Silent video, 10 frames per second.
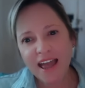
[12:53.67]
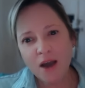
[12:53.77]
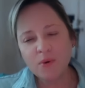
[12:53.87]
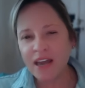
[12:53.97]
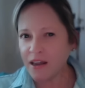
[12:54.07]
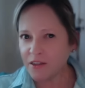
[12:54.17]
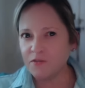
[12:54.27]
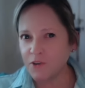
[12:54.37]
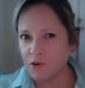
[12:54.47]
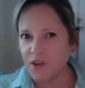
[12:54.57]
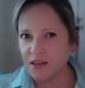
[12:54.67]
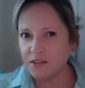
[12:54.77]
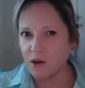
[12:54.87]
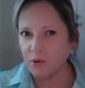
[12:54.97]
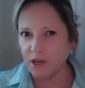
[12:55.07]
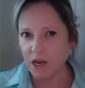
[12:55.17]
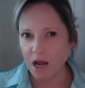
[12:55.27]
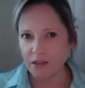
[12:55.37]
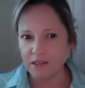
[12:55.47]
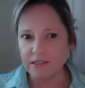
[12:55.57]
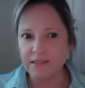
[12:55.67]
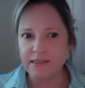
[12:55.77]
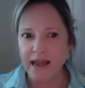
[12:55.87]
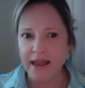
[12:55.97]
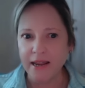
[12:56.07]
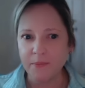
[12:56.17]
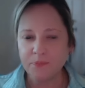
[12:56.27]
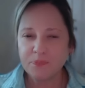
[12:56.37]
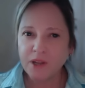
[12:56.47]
And we had a few things going on this day.